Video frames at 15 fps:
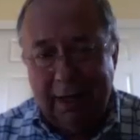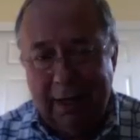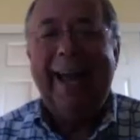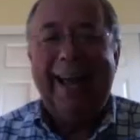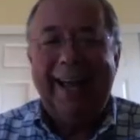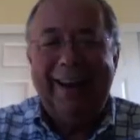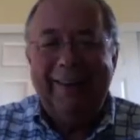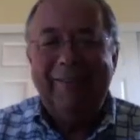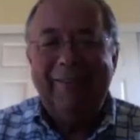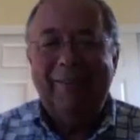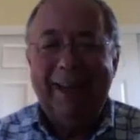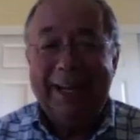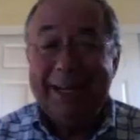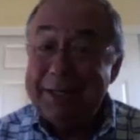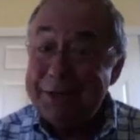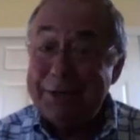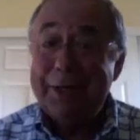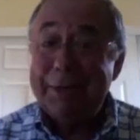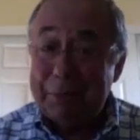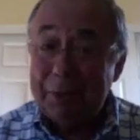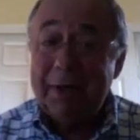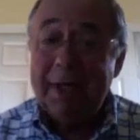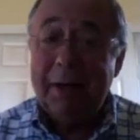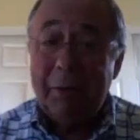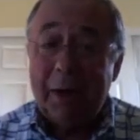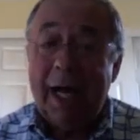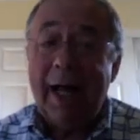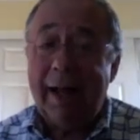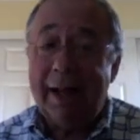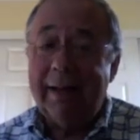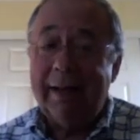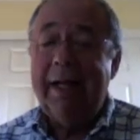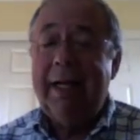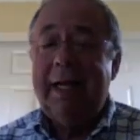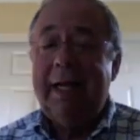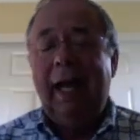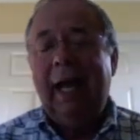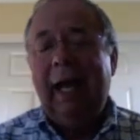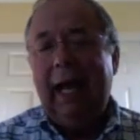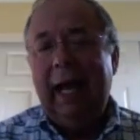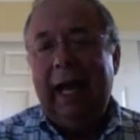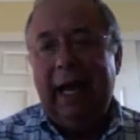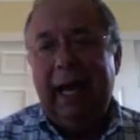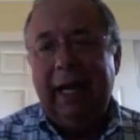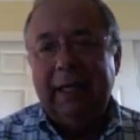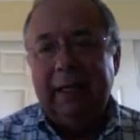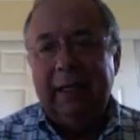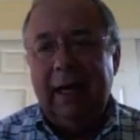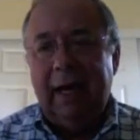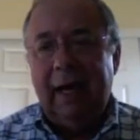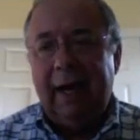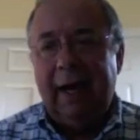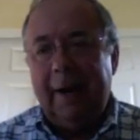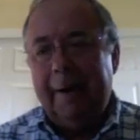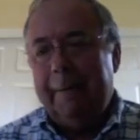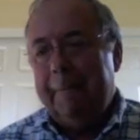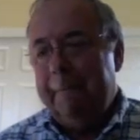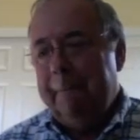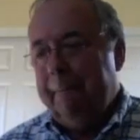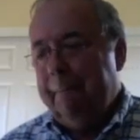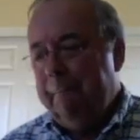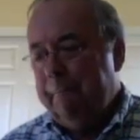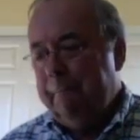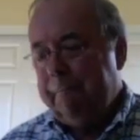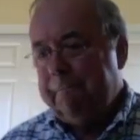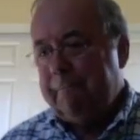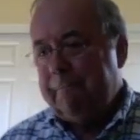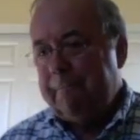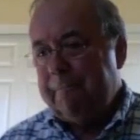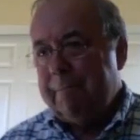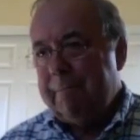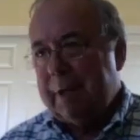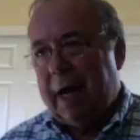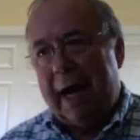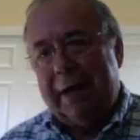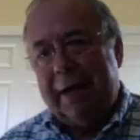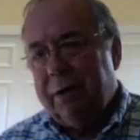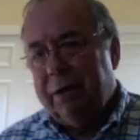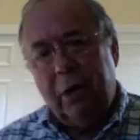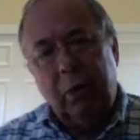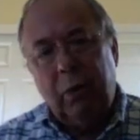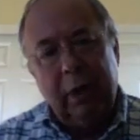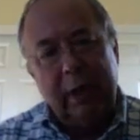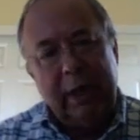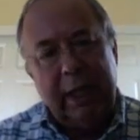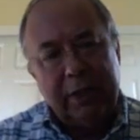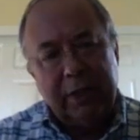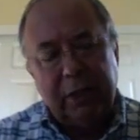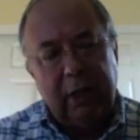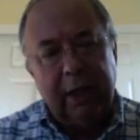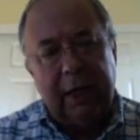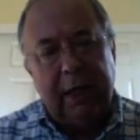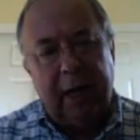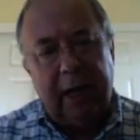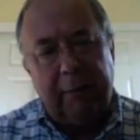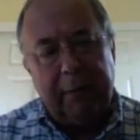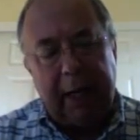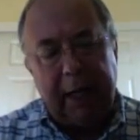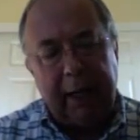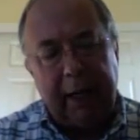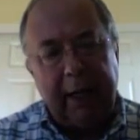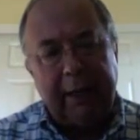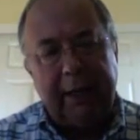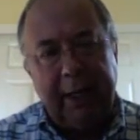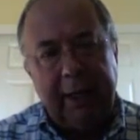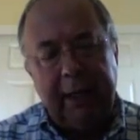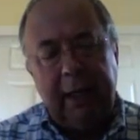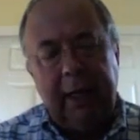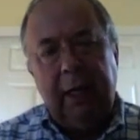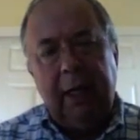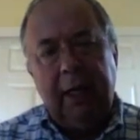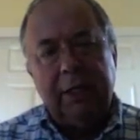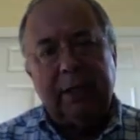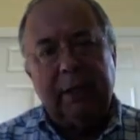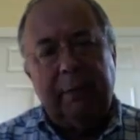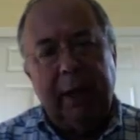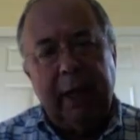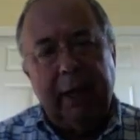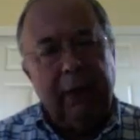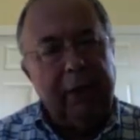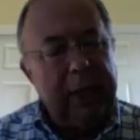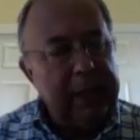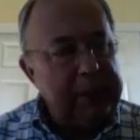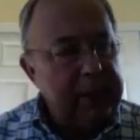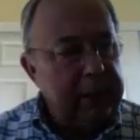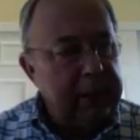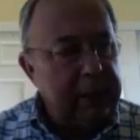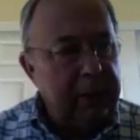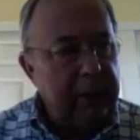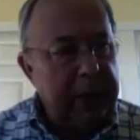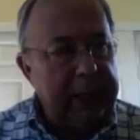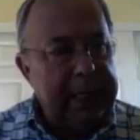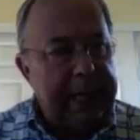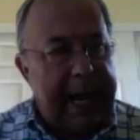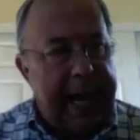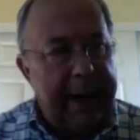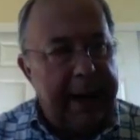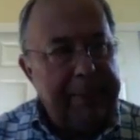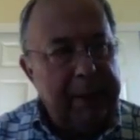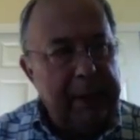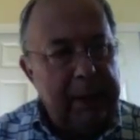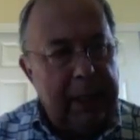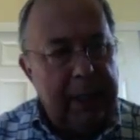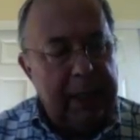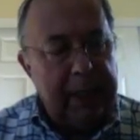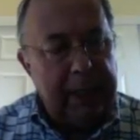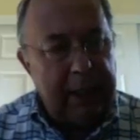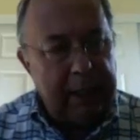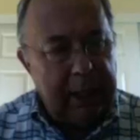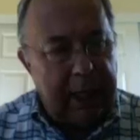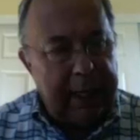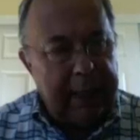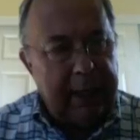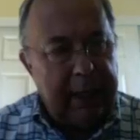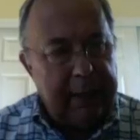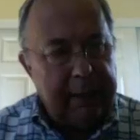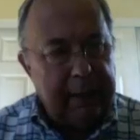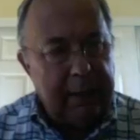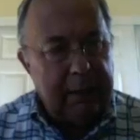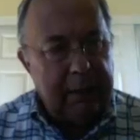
and we can do it pretty well. And um, I don't know when that's going to come. I, I think some other things that are going to happen, uh, uh like I